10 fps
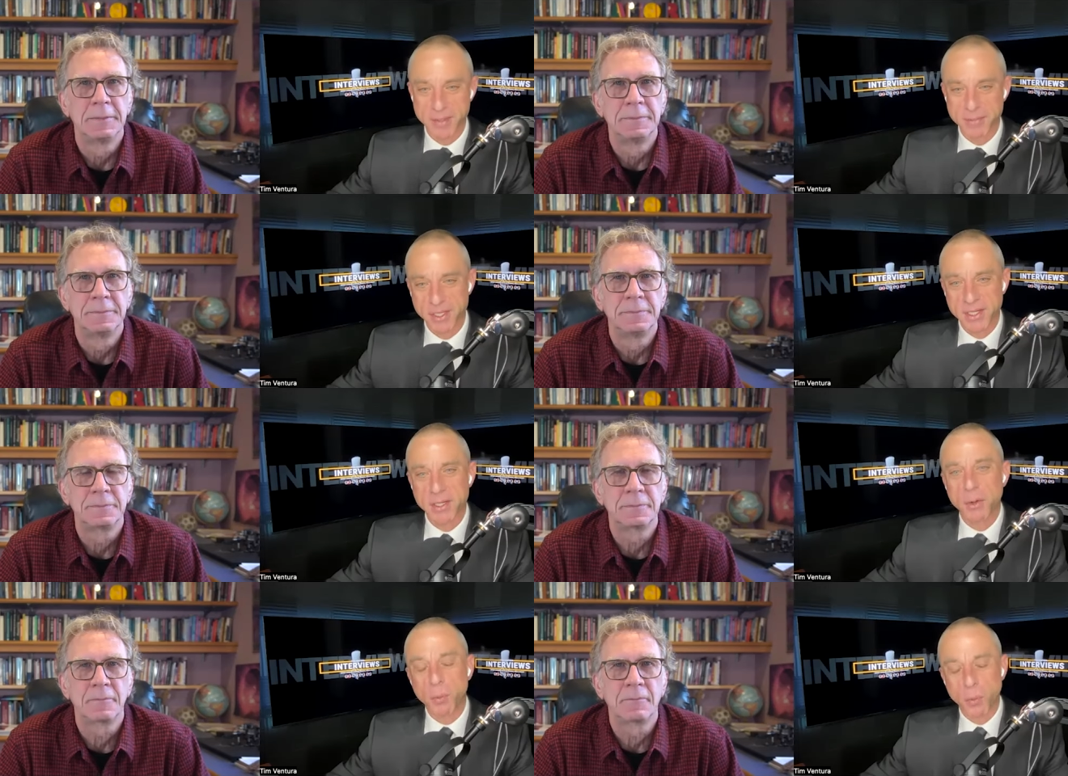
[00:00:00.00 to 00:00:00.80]
Speaker 1: me. But
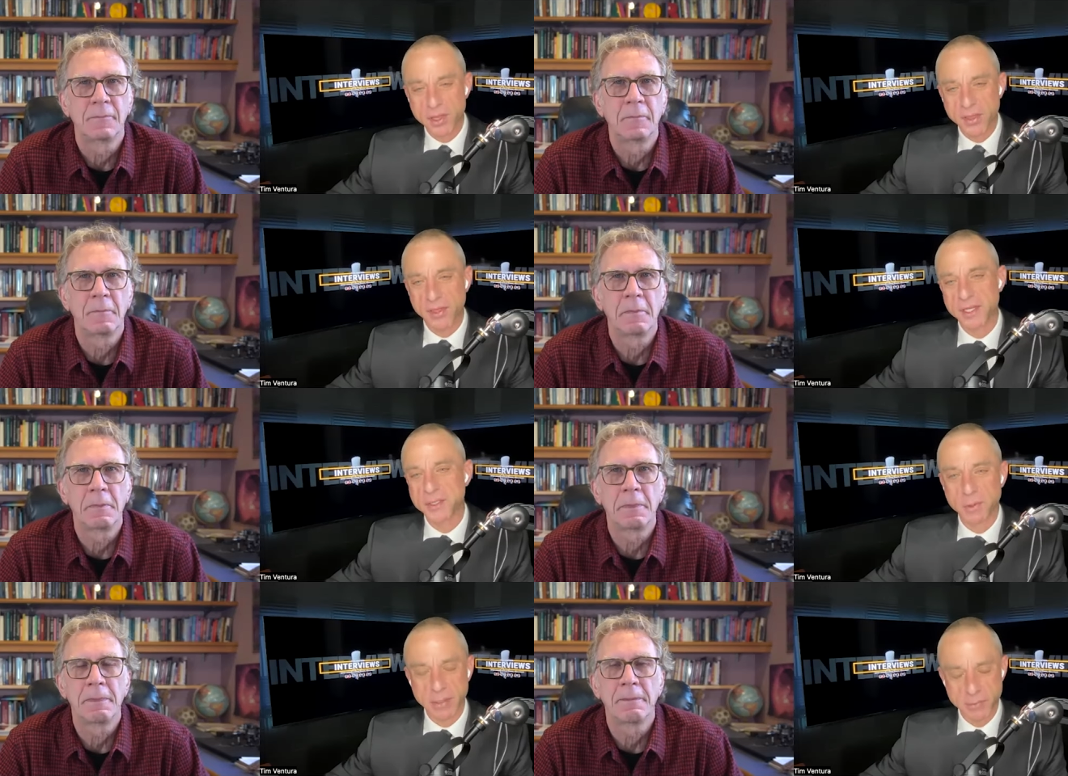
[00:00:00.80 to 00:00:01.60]
one of the
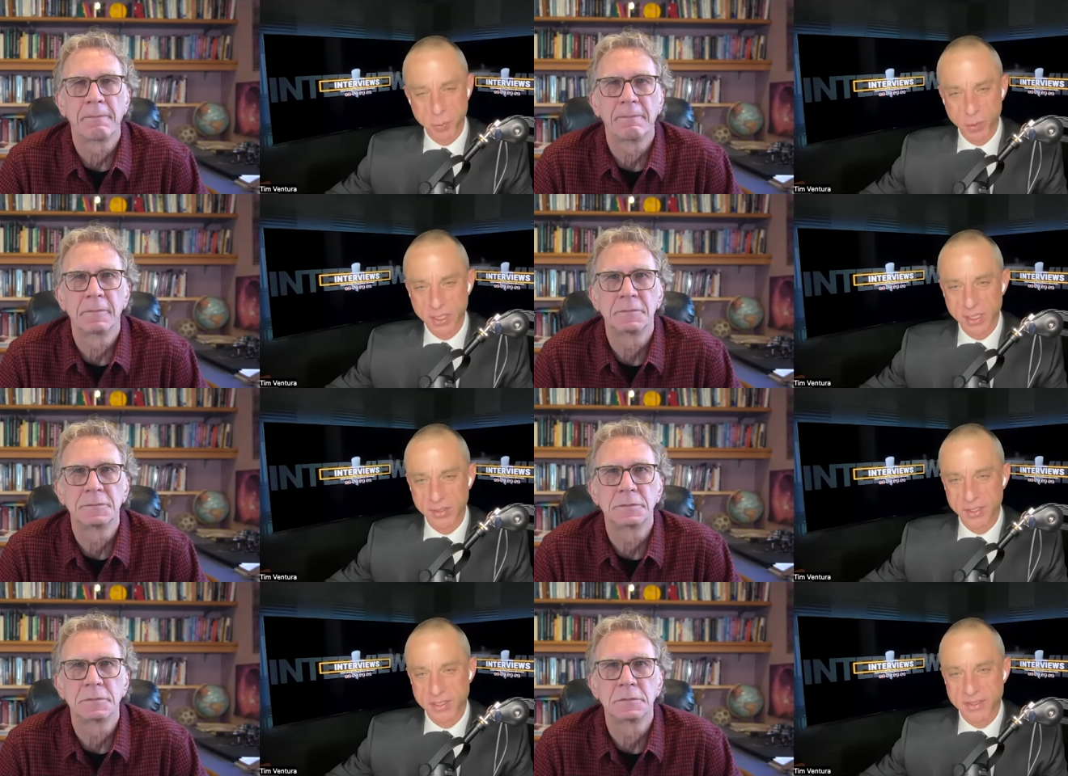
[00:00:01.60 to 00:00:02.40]
things when I was working
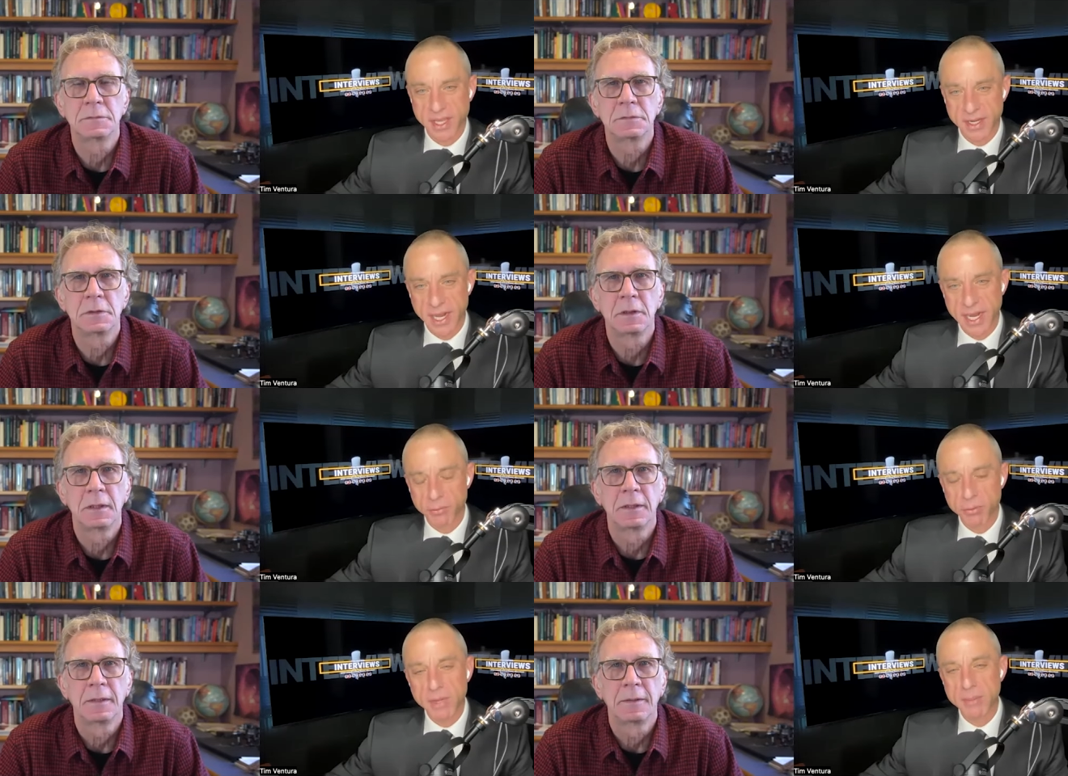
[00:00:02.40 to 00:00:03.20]
on these, and I
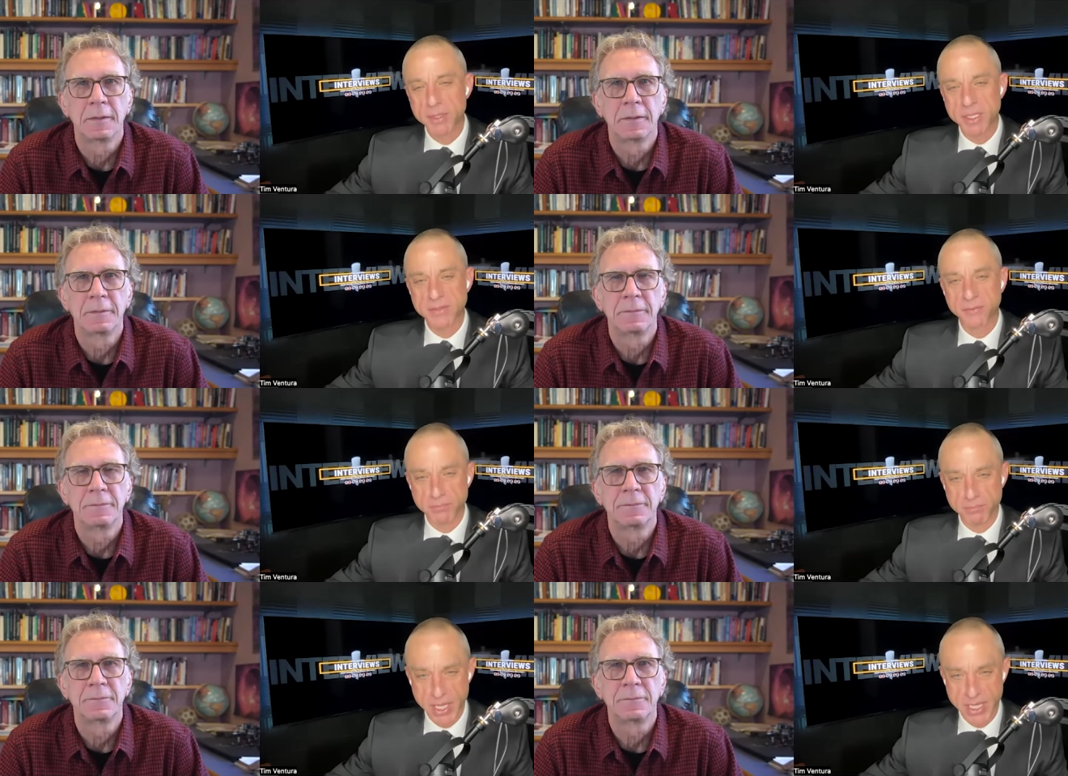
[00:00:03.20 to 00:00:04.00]
remember this
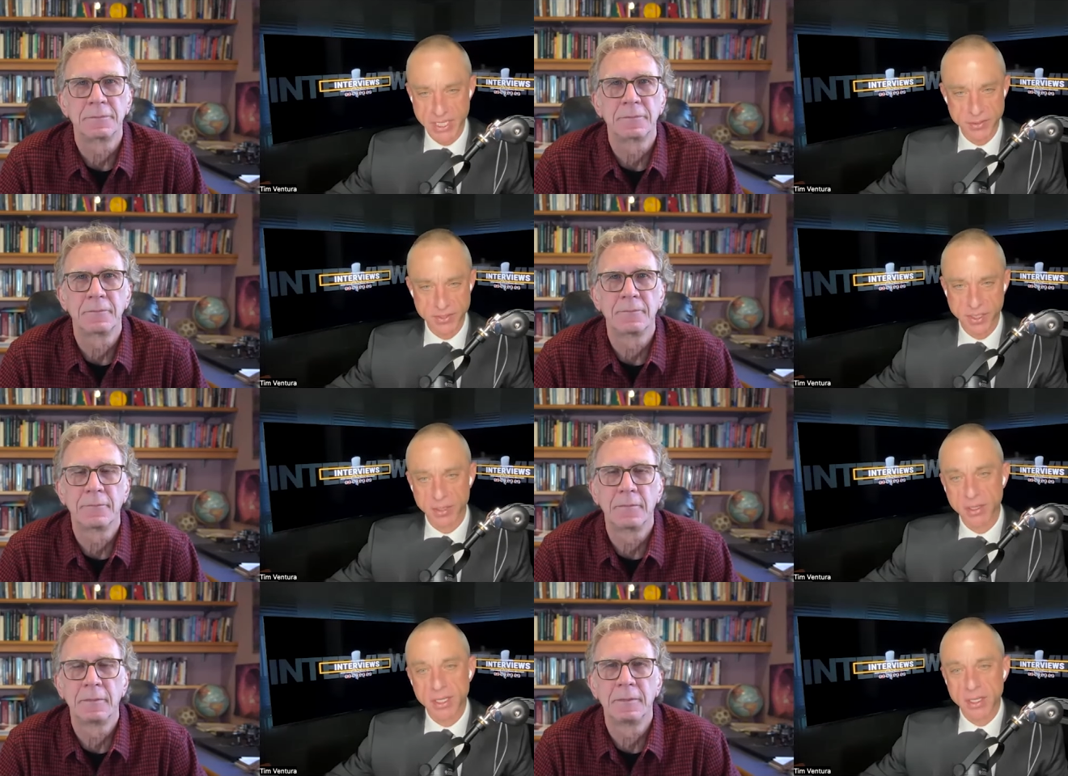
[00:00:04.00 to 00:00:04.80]
from many years
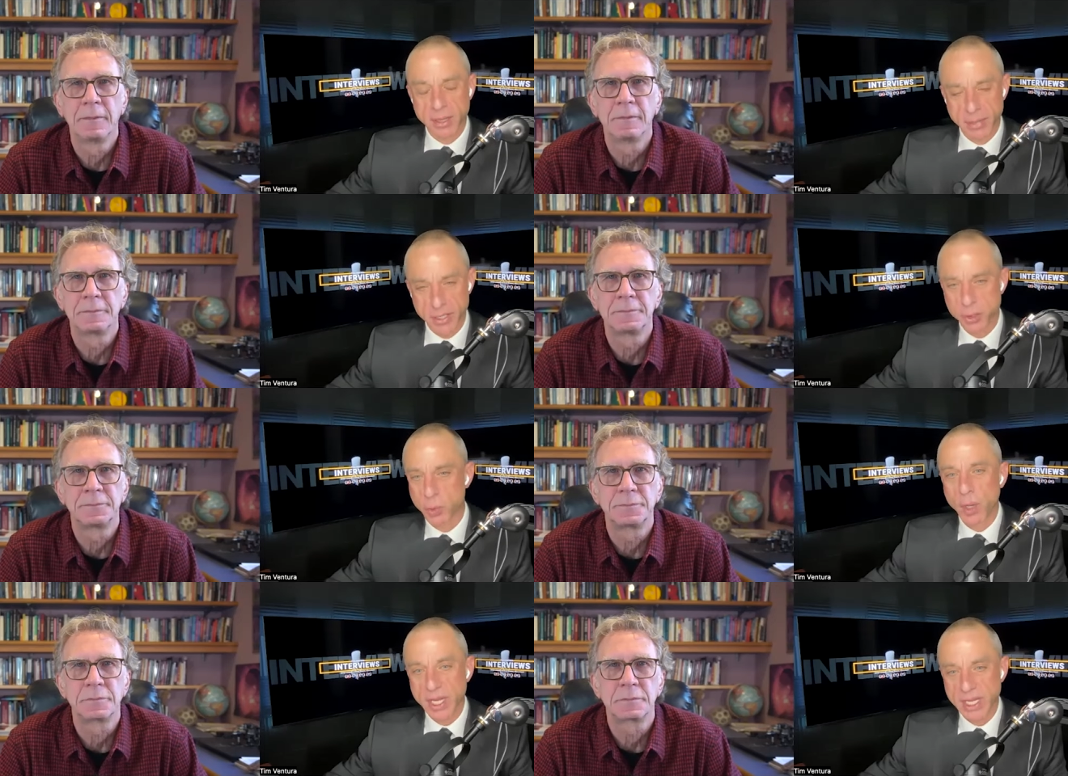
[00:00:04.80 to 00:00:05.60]
ago, about
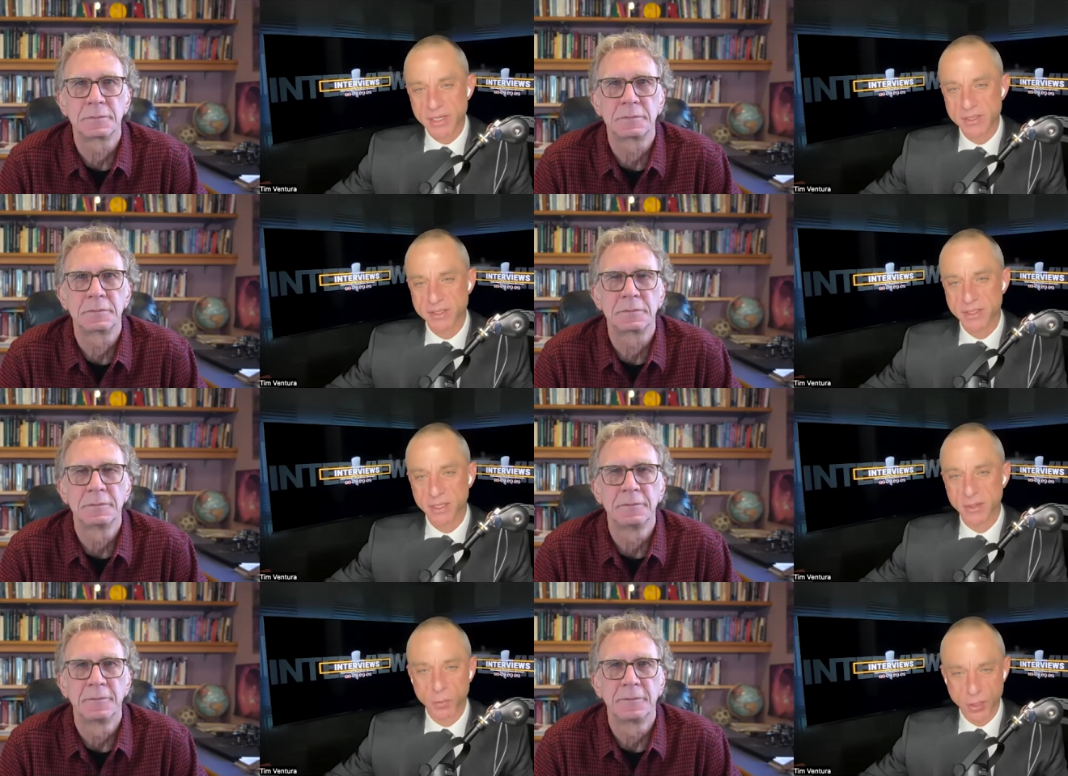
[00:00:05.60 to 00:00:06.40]
20 years
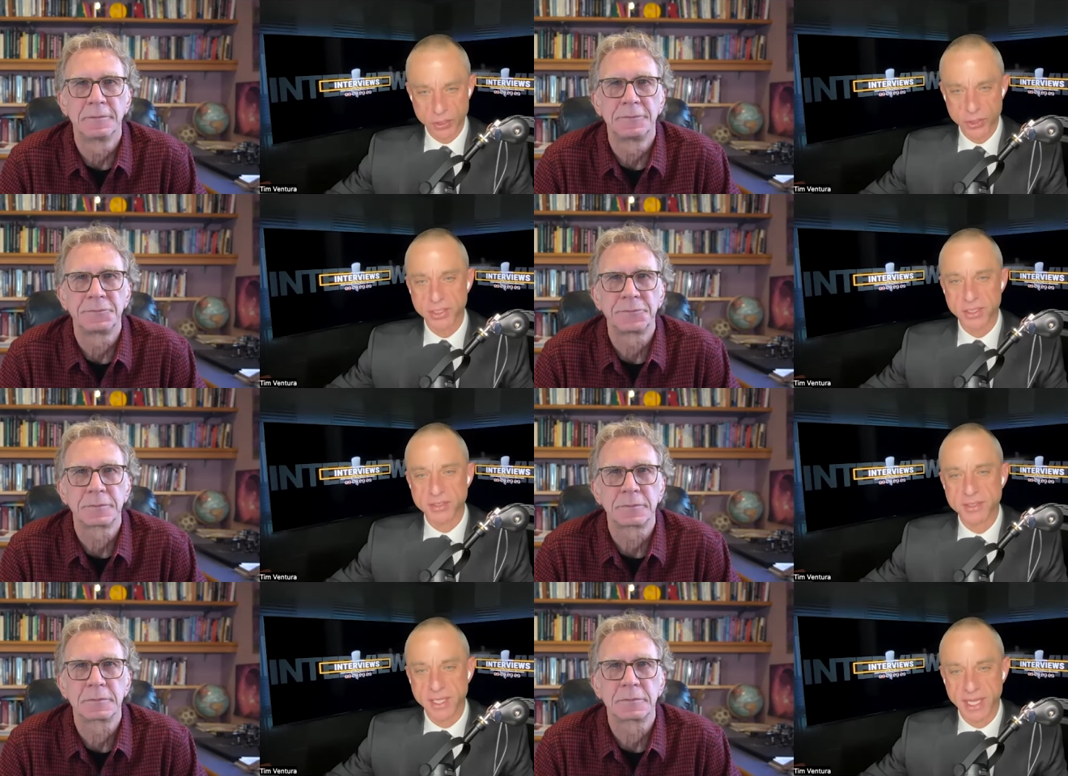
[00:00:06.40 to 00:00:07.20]
ago, Washington
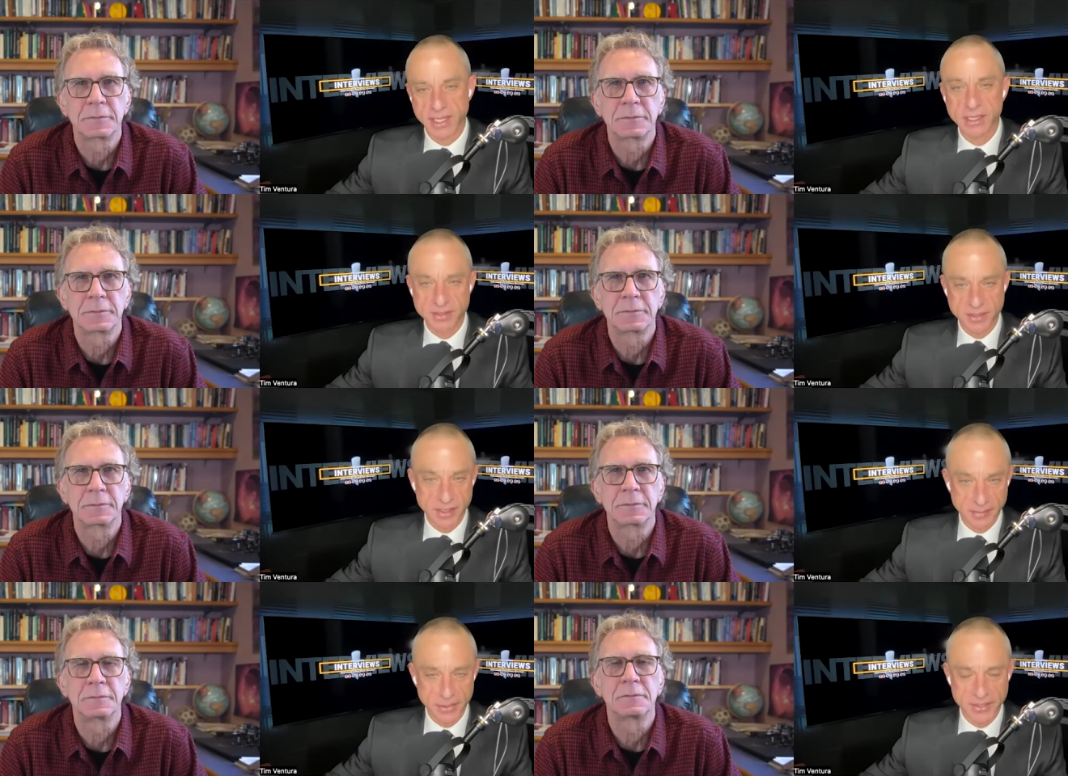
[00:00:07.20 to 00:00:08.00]
State, because
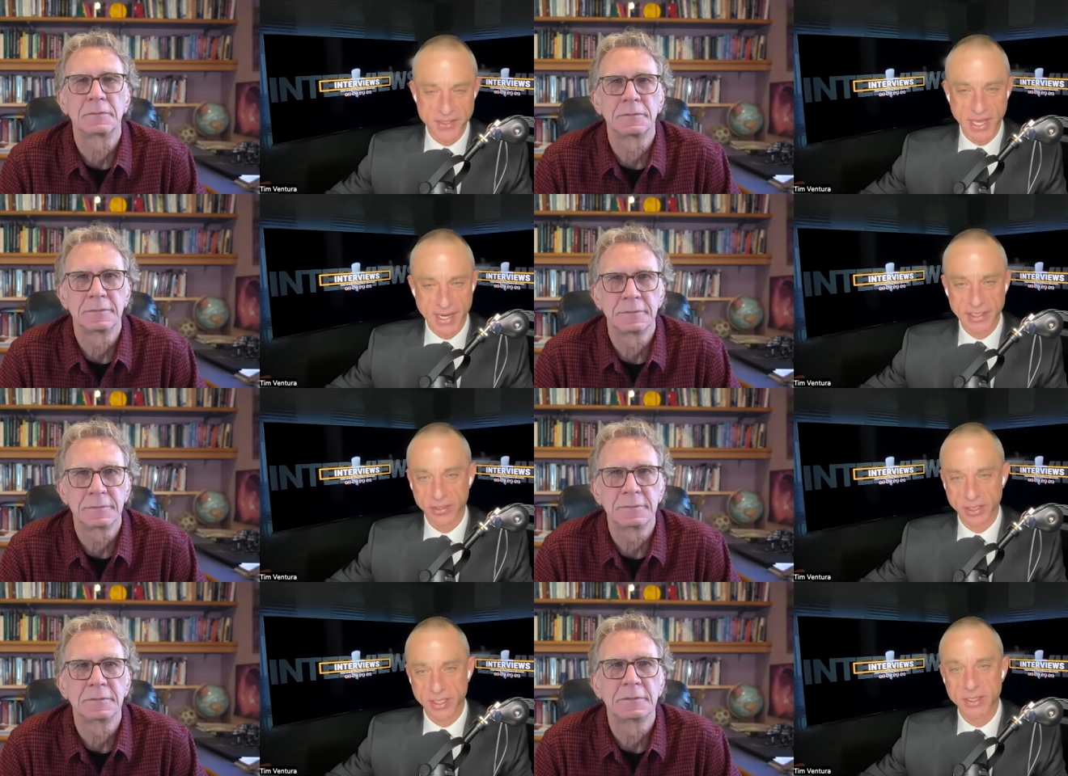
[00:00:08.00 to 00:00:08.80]
I'm in the Seattle
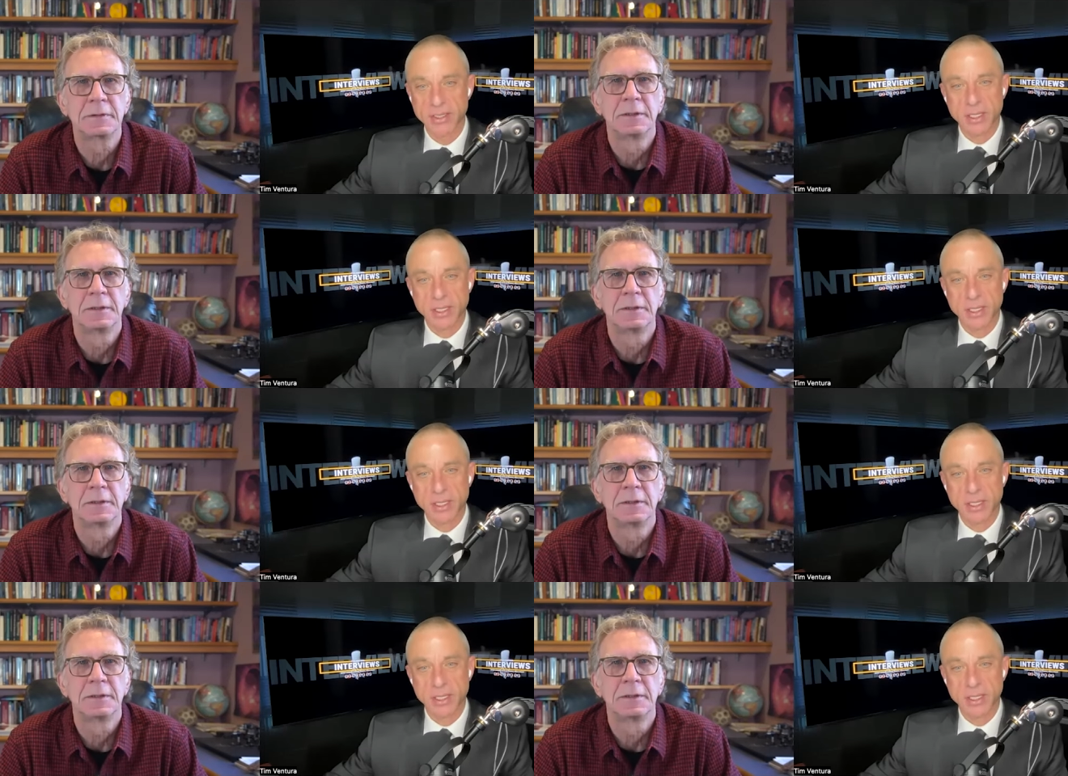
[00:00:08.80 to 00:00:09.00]
area,